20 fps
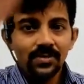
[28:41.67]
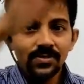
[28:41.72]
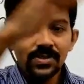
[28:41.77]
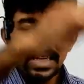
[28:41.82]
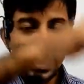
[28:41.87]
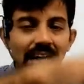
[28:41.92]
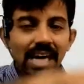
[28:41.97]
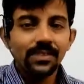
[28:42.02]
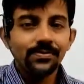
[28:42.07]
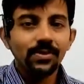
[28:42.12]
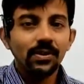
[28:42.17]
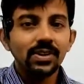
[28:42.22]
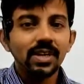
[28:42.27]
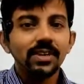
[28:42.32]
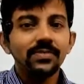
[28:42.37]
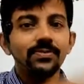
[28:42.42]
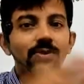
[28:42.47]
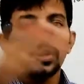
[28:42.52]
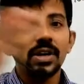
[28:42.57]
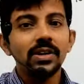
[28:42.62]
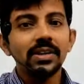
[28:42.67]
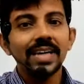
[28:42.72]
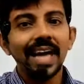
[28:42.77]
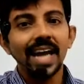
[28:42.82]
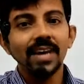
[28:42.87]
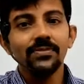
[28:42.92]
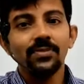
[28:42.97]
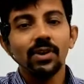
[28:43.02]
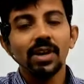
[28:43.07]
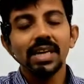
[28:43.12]
Tan 44 and
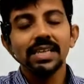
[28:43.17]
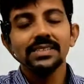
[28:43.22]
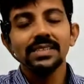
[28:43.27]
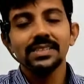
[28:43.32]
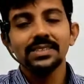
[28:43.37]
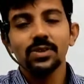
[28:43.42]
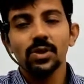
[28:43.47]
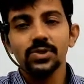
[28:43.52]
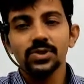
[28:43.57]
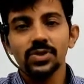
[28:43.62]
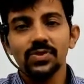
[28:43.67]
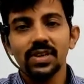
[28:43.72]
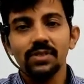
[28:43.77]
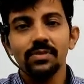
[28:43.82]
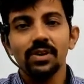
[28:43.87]
tan 46 also 1